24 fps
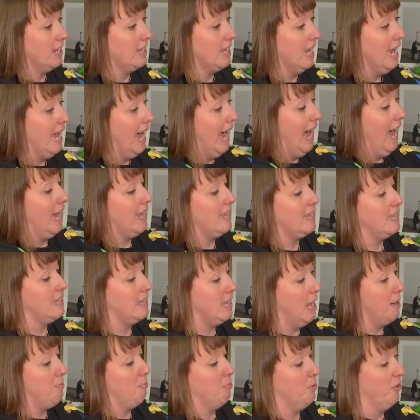it, as
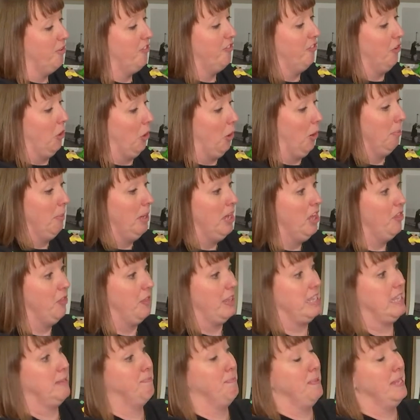separate from
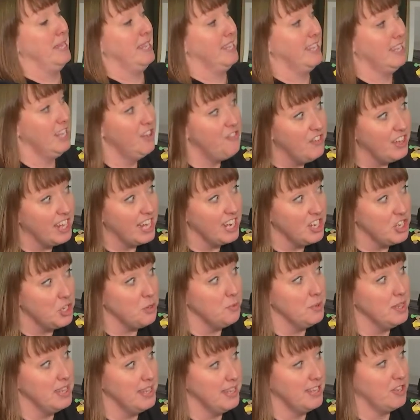the specific
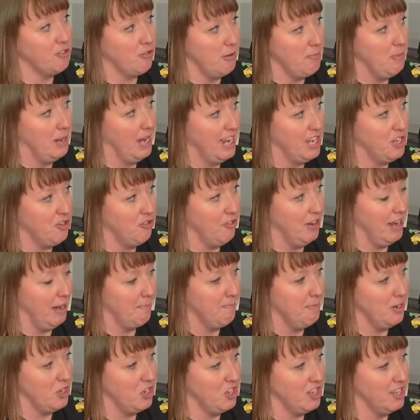issue with discriminatory
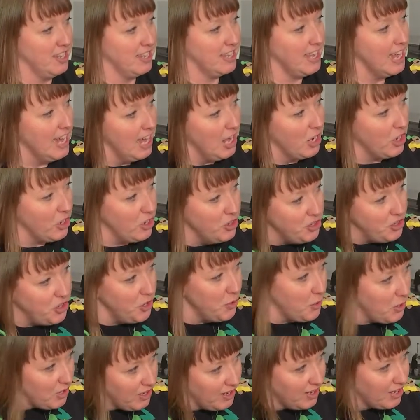admissions, could
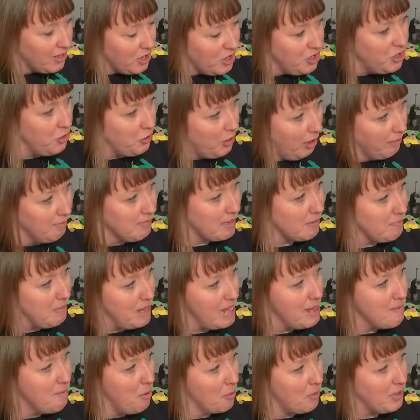you come to
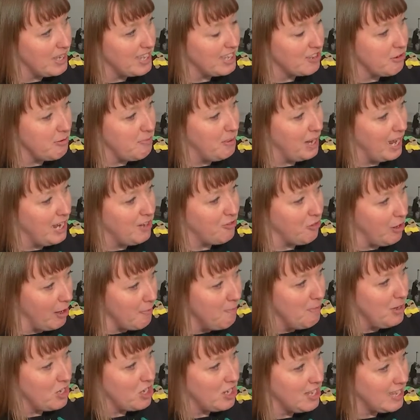meet him on the discriminatory
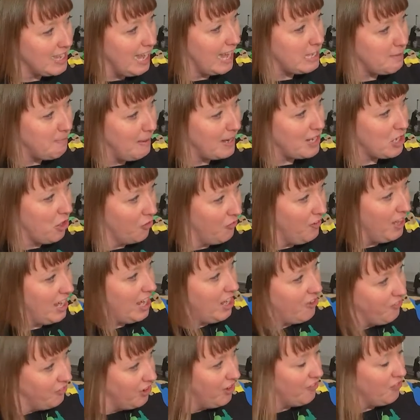admissions aspect of it,
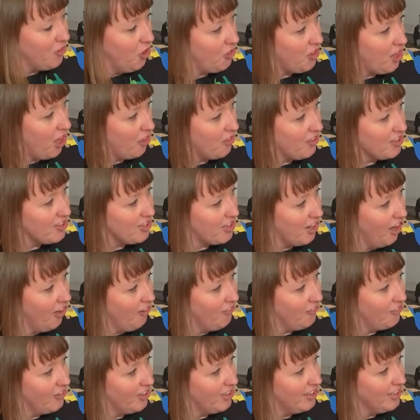even if not the other
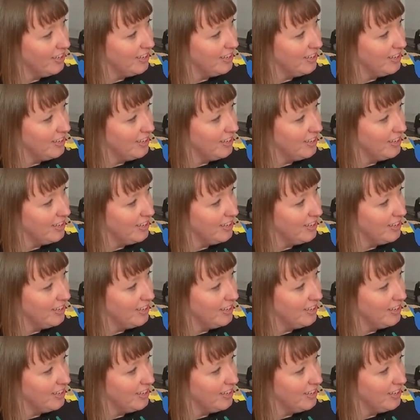stuff?